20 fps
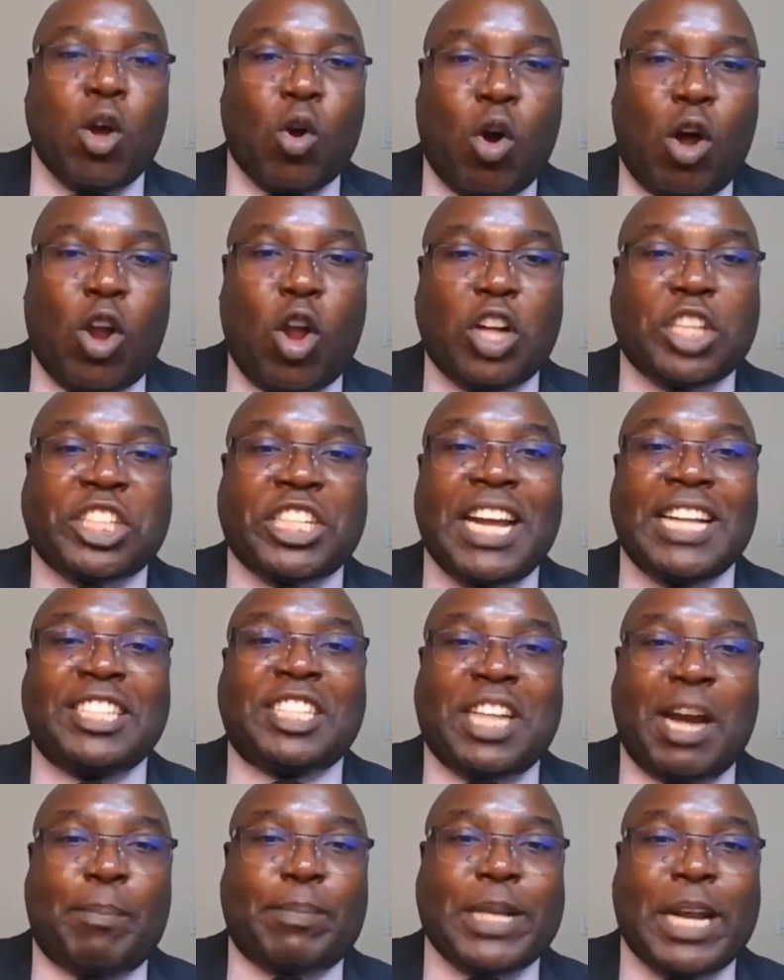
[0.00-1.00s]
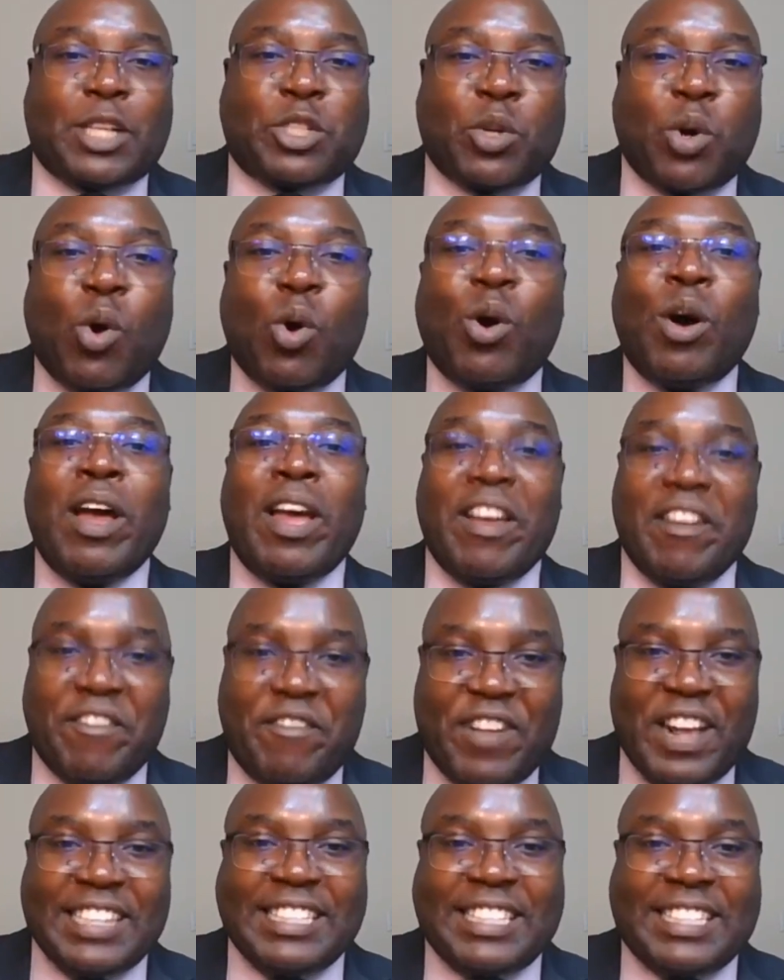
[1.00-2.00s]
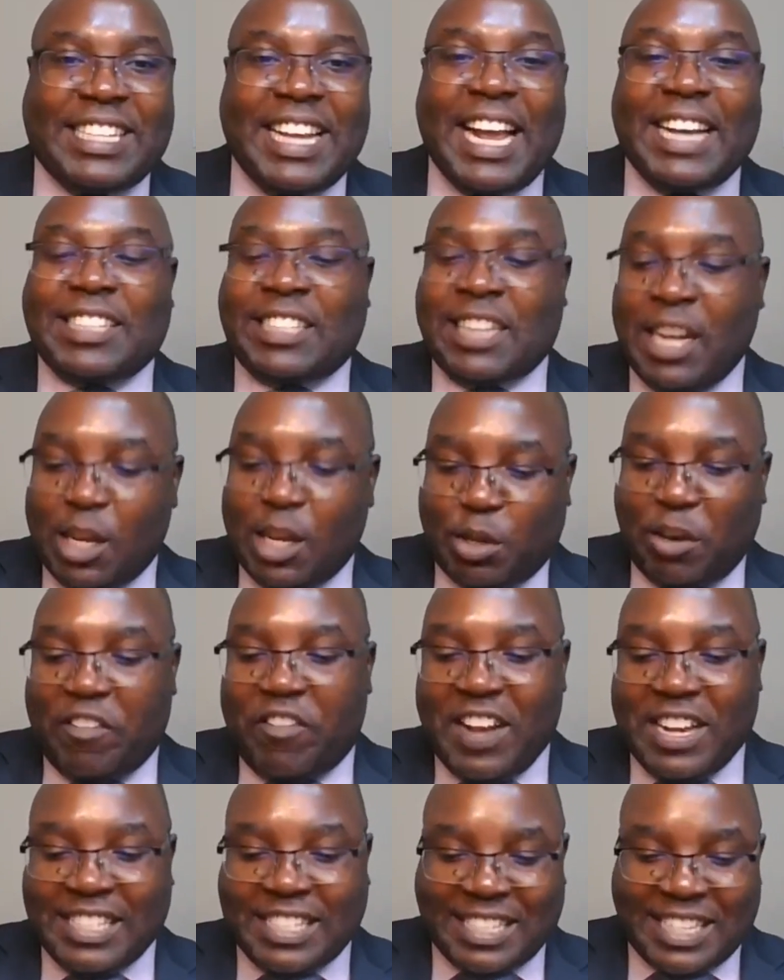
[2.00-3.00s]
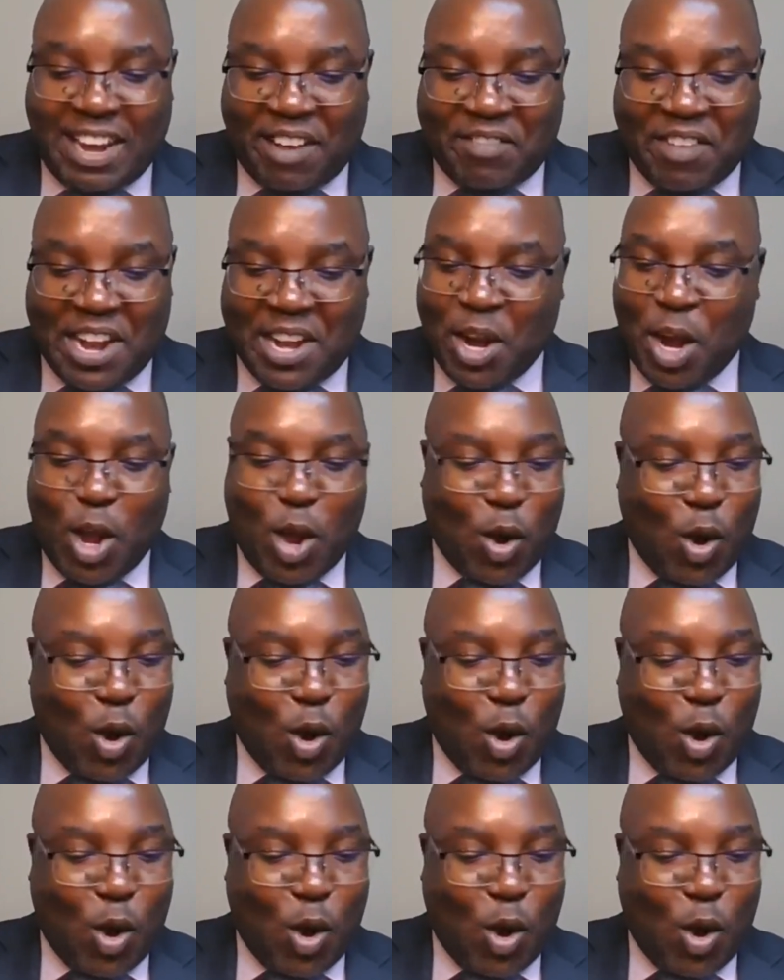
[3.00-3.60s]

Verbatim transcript: Colossians chapter 2, verse 6 to verse 7.